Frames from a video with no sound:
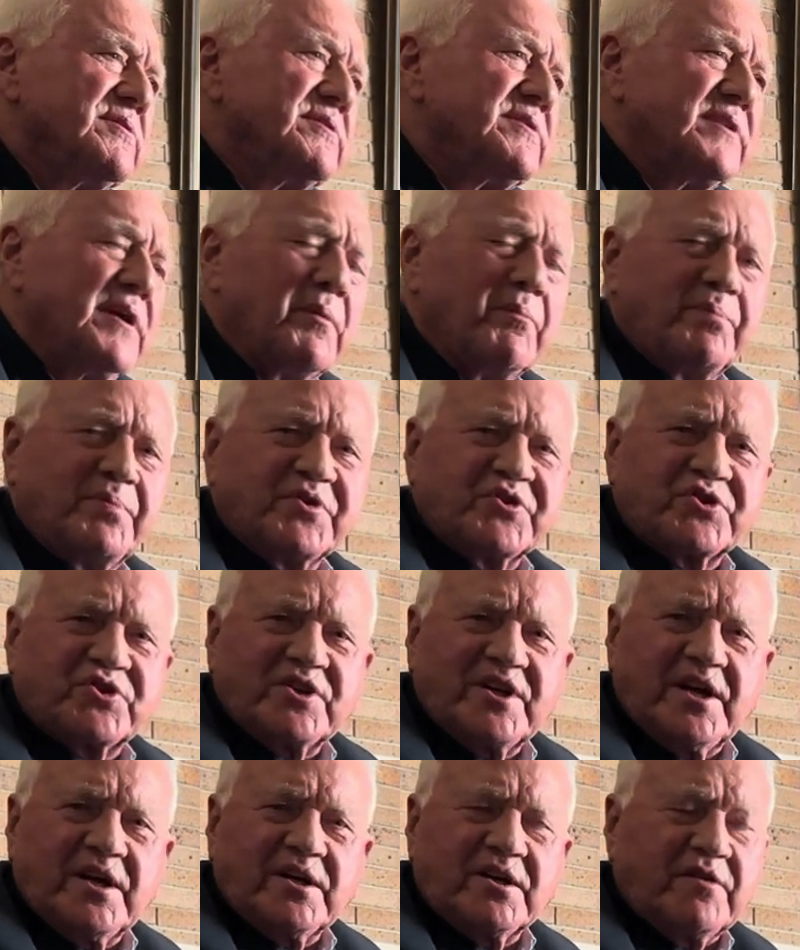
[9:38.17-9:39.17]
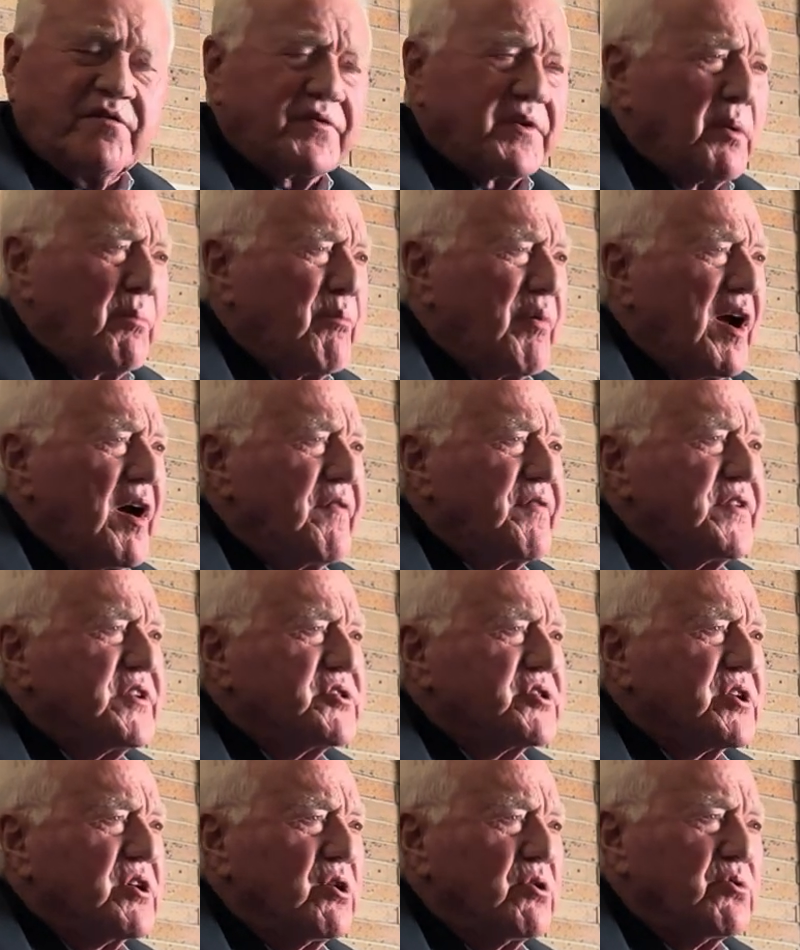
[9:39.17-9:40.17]
10% of the
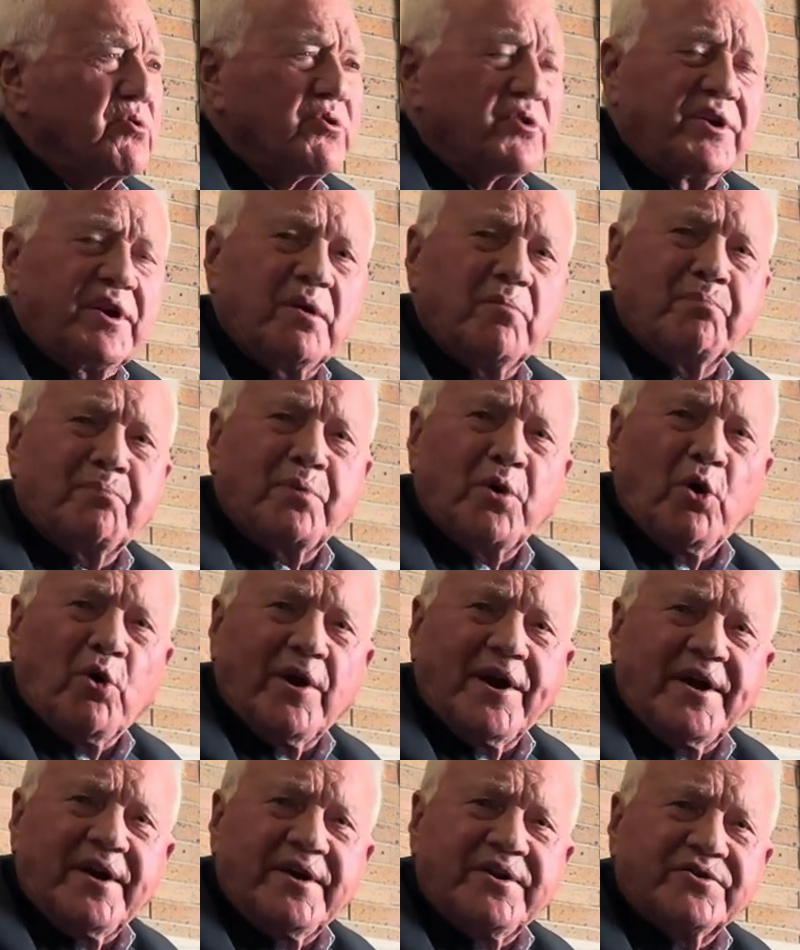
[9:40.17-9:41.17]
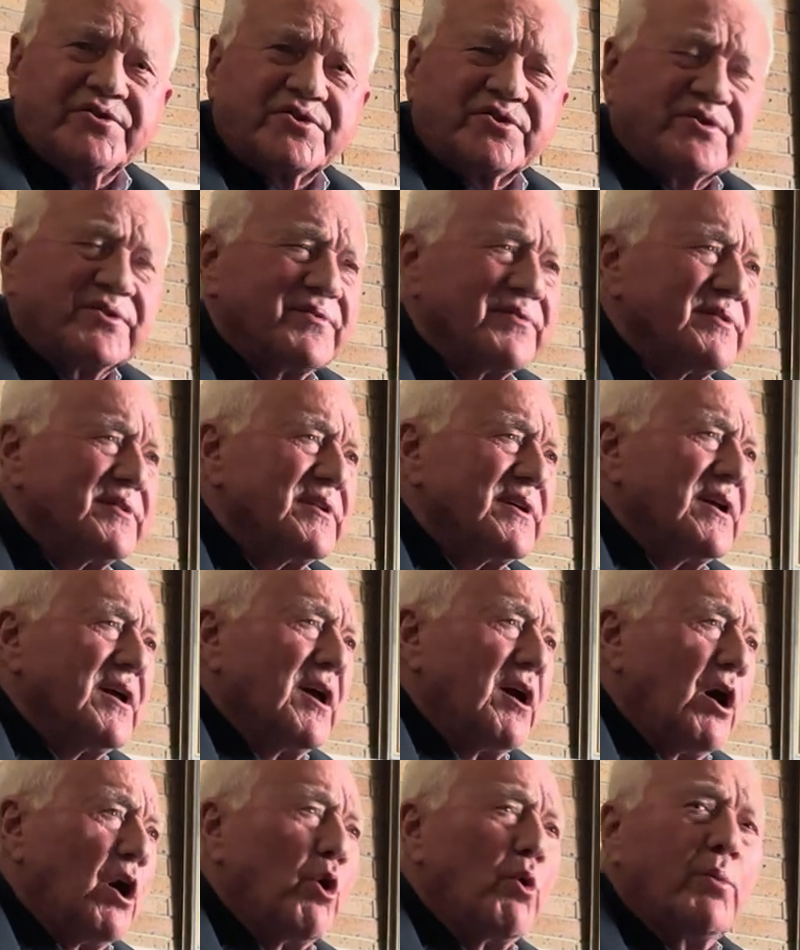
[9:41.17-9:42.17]
profits go to the employees,
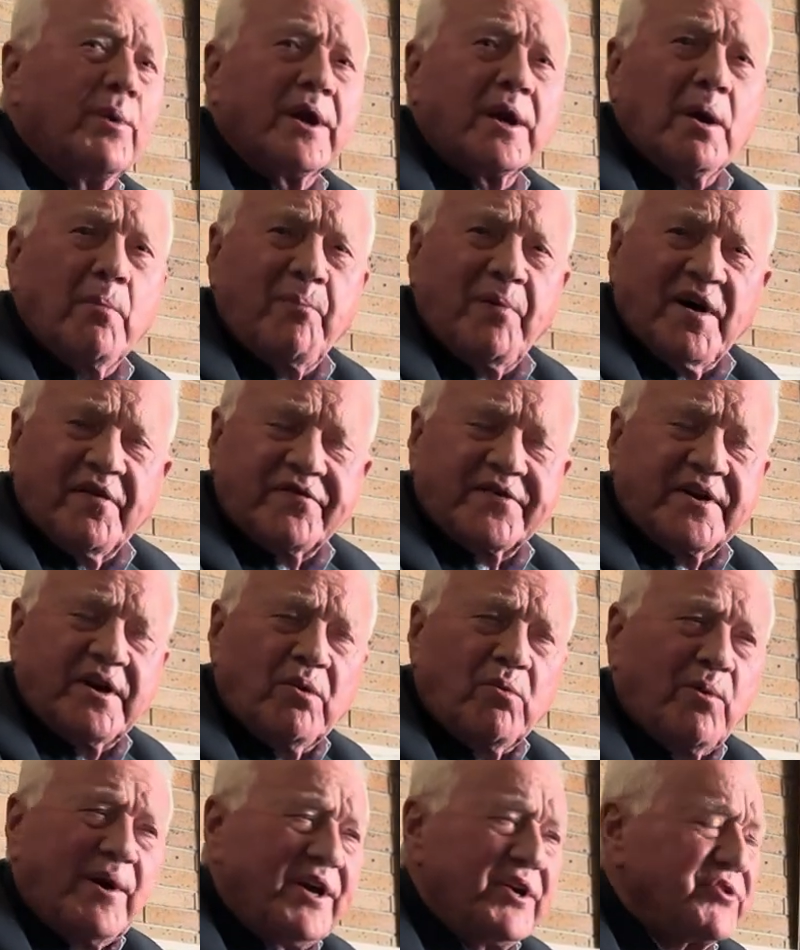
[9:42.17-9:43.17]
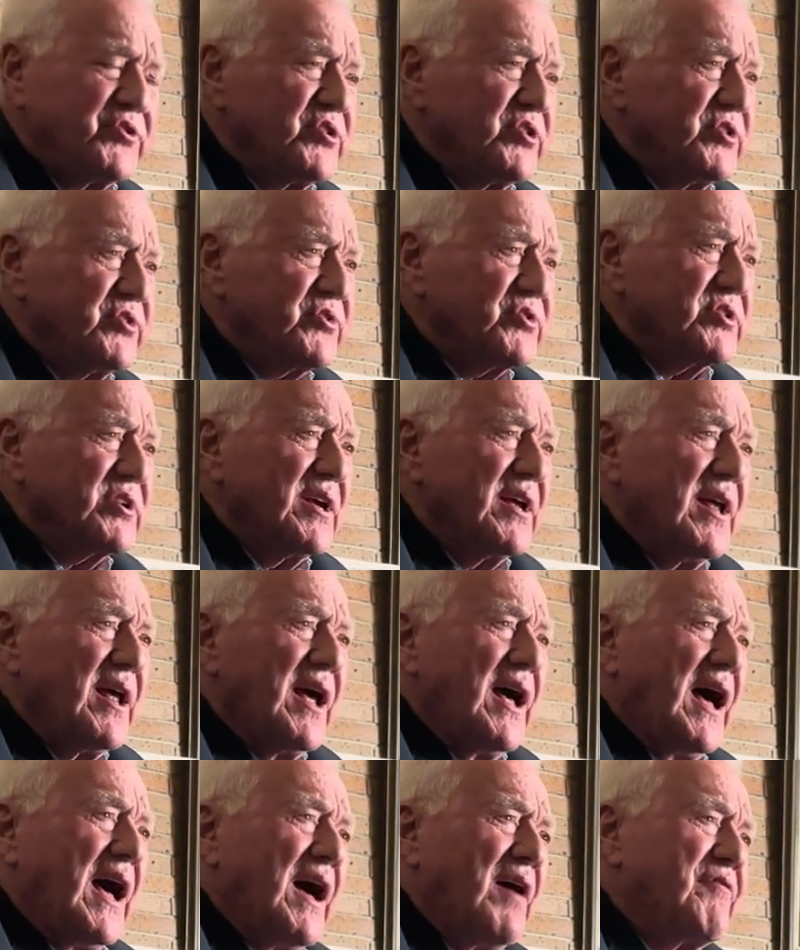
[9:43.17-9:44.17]
over and above their wages,
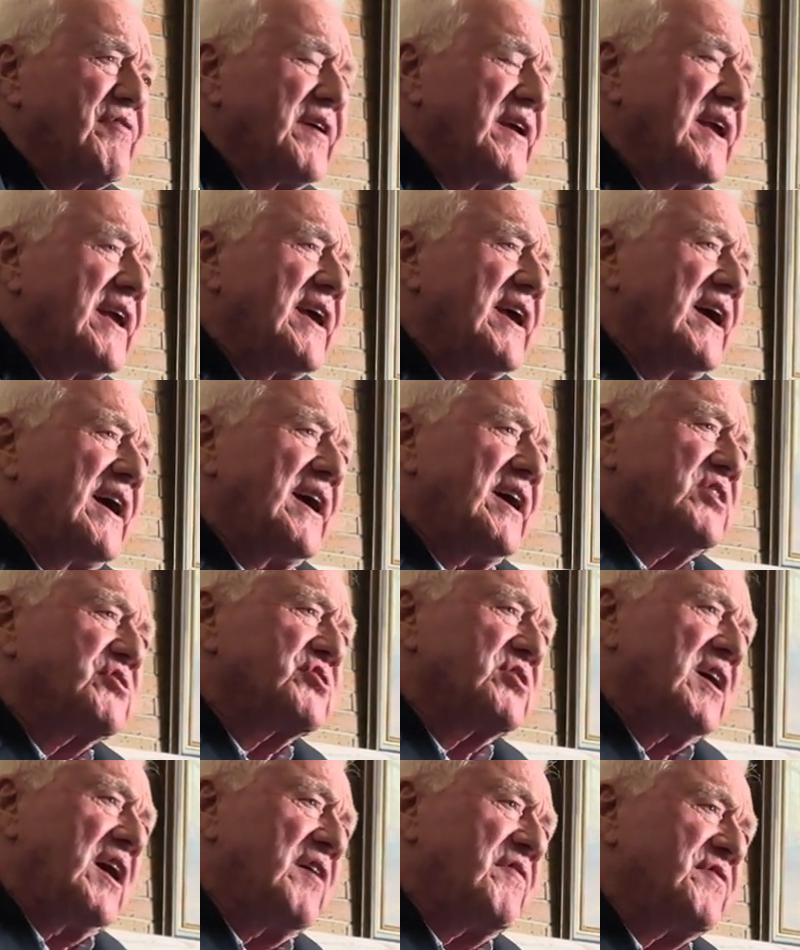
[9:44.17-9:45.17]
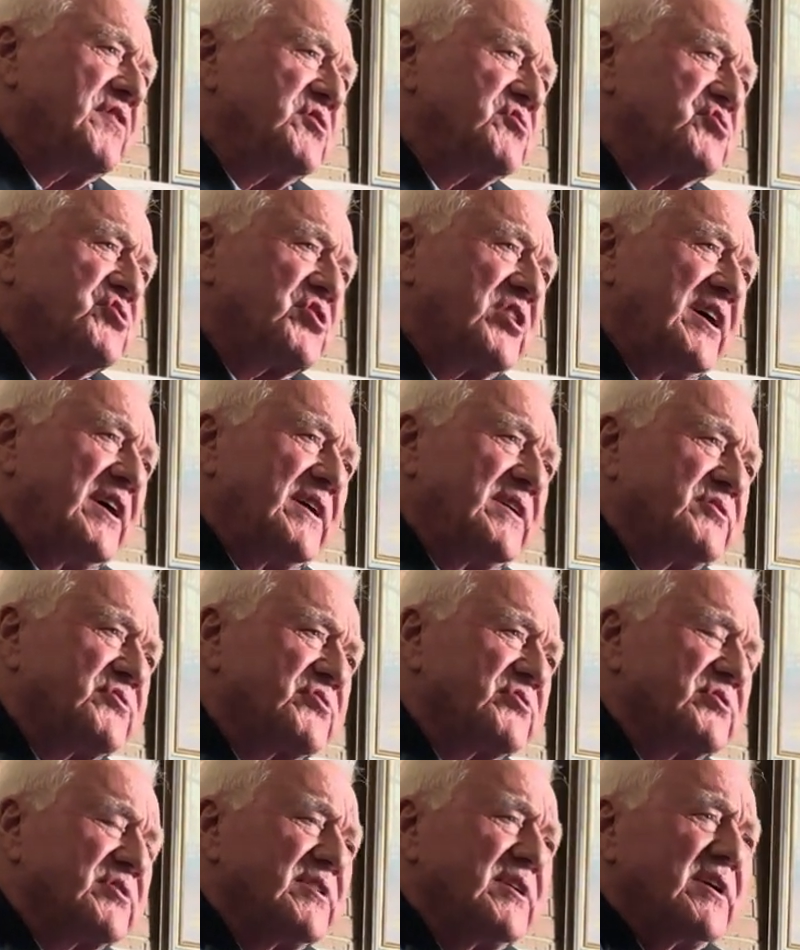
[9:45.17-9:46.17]
half in cash, half in
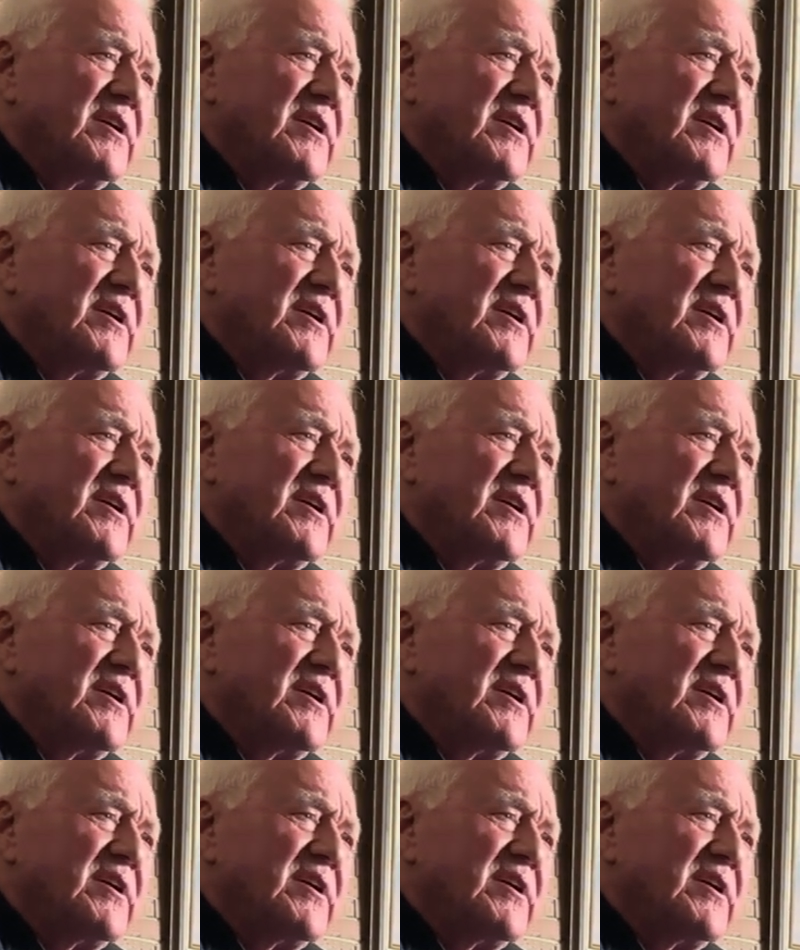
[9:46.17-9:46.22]
shares.